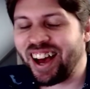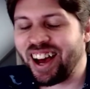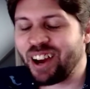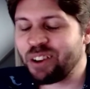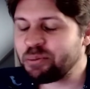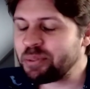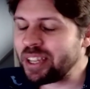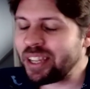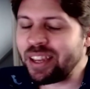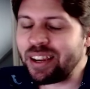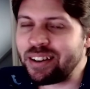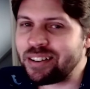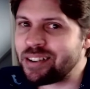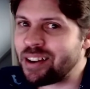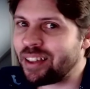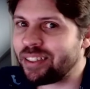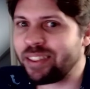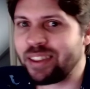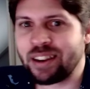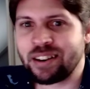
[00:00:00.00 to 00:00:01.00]
Really
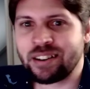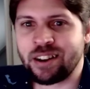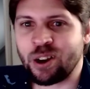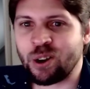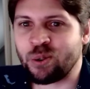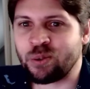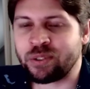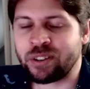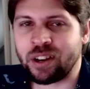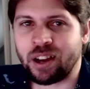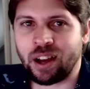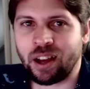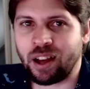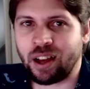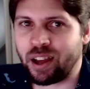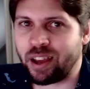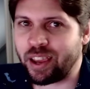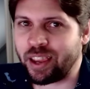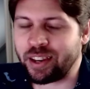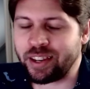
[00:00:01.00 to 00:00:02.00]
nothing known.
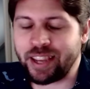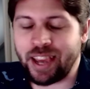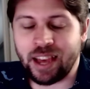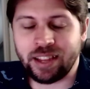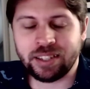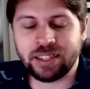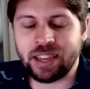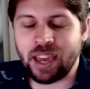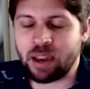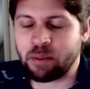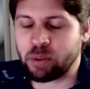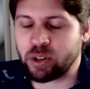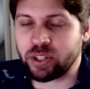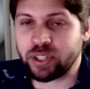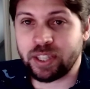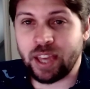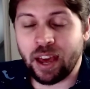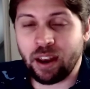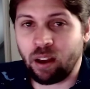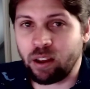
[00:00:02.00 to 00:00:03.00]
And yes, gamers,
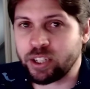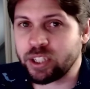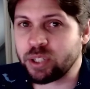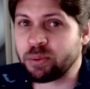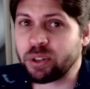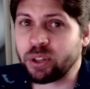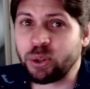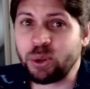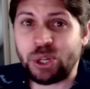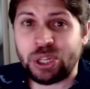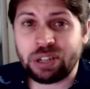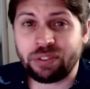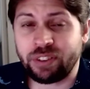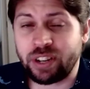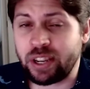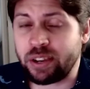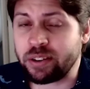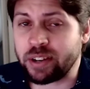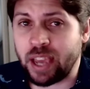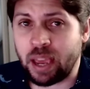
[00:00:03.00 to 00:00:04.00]
that also includes your
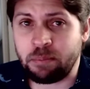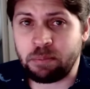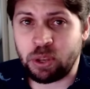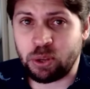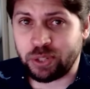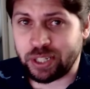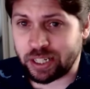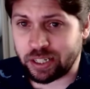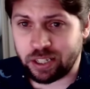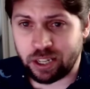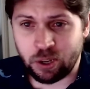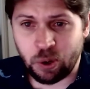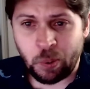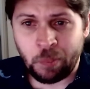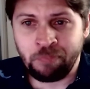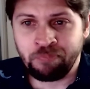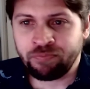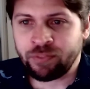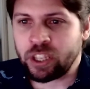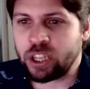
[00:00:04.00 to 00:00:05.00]
video game music too.
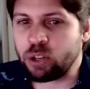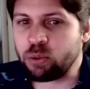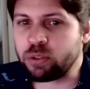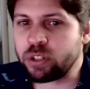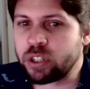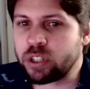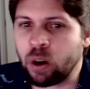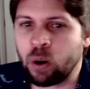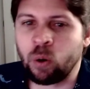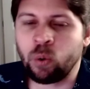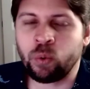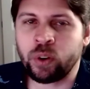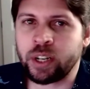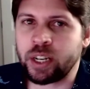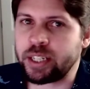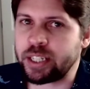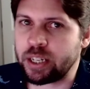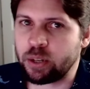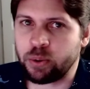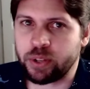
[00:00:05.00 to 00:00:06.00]
You don't want to
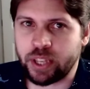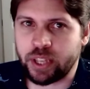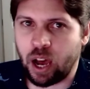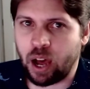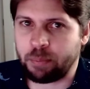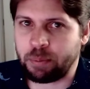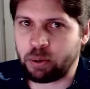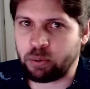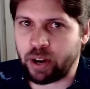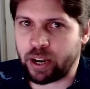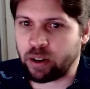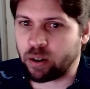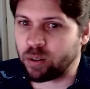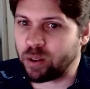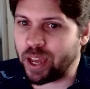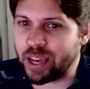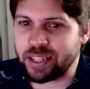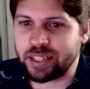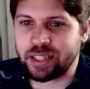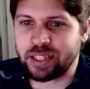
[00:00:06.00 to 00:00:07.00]
deal with copyright or
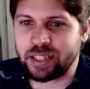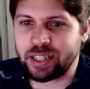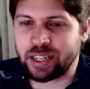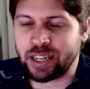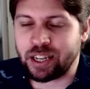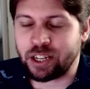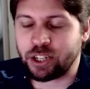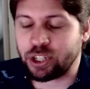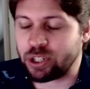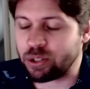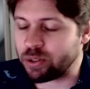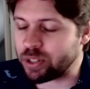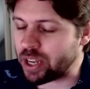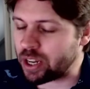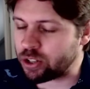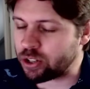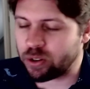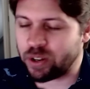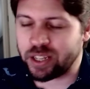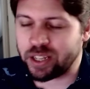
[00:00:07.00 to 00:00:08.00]
licensing issues, and
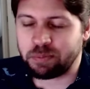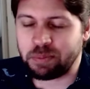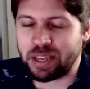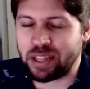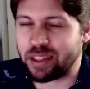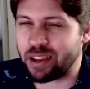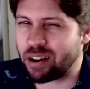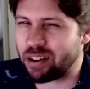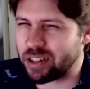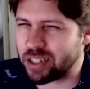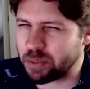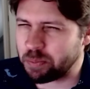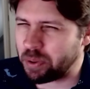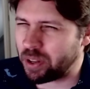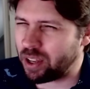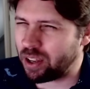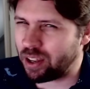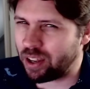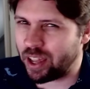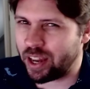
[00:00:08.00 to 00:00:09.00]
trust me, there is
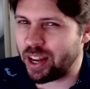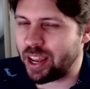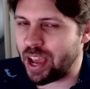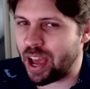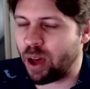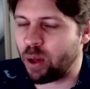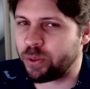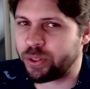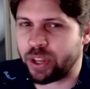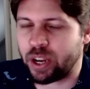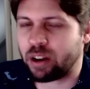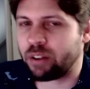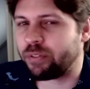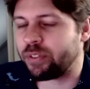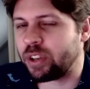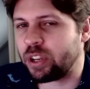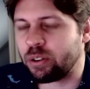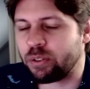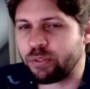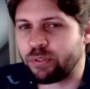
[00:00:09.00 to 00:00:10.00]
plenty out there for
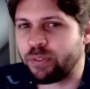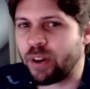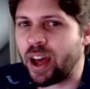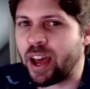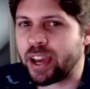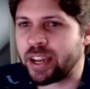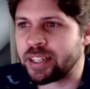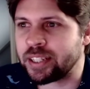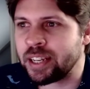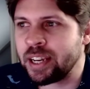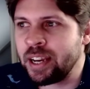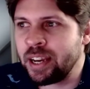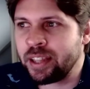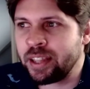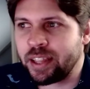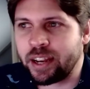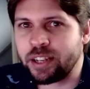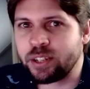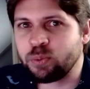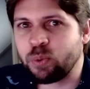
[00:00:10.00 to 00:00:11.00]
you to find
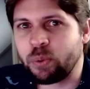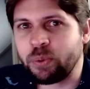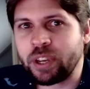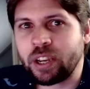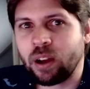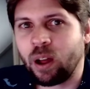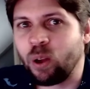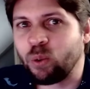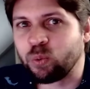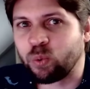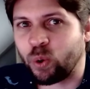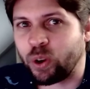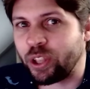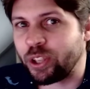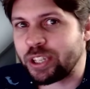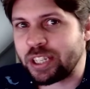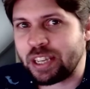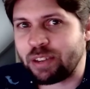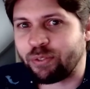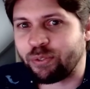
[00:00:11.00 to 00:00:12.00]
that is what we call
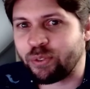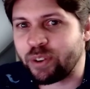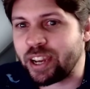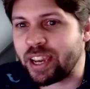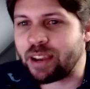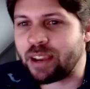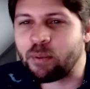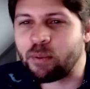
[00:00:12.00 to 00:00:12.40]
royalty free,